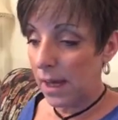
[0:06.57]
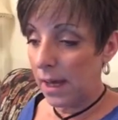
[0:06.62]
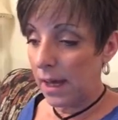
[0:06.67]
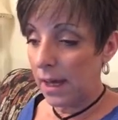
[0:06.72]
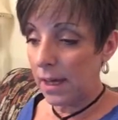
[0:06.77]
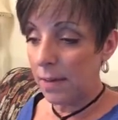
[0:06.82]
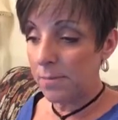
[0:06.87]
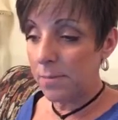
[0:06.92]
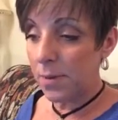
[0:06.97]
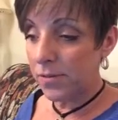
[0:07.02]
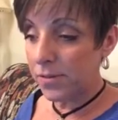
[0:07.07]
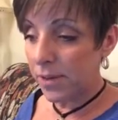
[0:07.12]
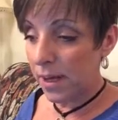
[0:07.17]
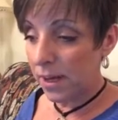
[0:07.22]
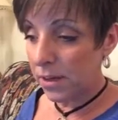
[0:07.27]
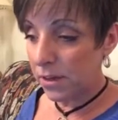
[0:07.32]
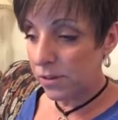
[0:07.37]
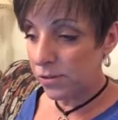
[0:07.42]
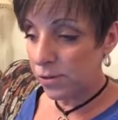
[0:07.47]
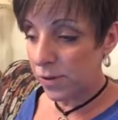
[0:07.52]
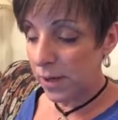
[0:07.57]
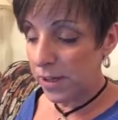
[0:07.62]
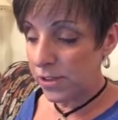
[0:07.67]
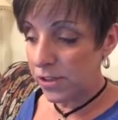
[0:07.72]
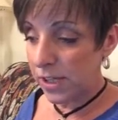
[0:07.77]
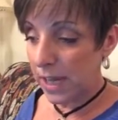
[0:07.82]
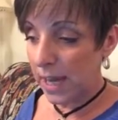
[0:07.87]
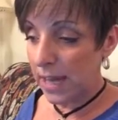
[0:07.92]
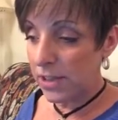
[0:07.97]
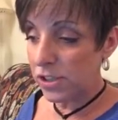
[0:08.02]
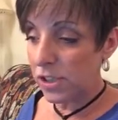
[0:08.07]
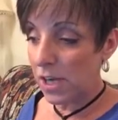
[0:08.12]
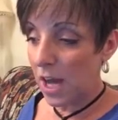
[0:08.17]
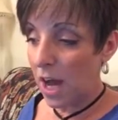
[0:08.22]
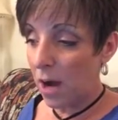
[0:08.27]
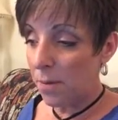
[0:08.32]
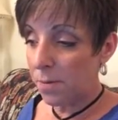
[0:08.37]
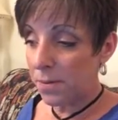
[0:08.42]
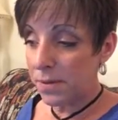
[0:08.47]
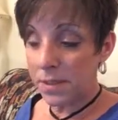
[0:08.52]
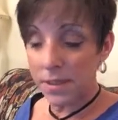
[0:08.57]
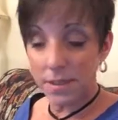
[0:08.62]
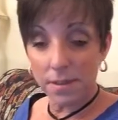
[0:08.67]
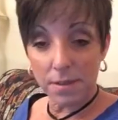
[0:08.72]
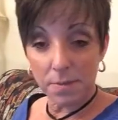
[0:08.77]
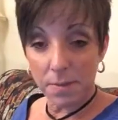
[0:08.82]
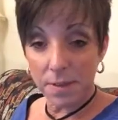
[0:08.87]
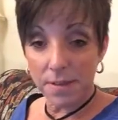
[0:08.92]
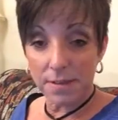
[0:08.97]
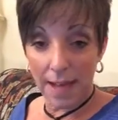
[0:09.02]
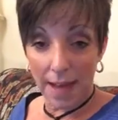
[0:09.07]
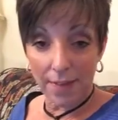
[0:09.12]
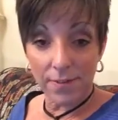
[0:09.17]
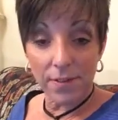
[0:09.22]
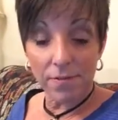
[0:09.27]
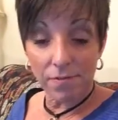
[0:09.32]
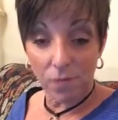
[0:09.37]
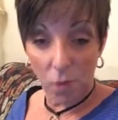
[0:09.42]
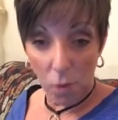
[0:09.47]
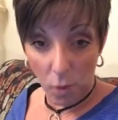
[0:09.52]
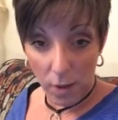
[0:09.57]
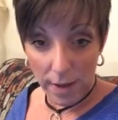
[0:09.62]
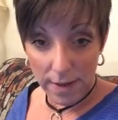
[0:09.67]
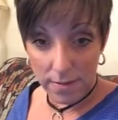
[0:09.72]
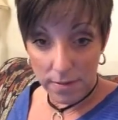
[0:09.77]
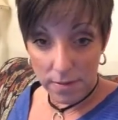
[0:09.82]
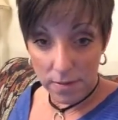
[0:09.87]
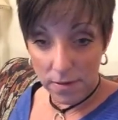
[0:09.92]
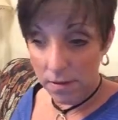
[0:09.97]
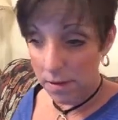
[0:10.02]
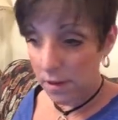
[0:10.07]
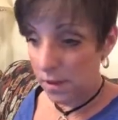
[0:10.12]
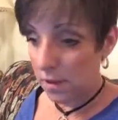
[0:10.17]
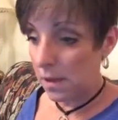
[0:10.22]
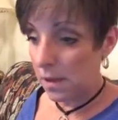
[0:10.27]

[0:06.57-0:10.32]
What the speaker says: In multicultural education, all participants have a voice.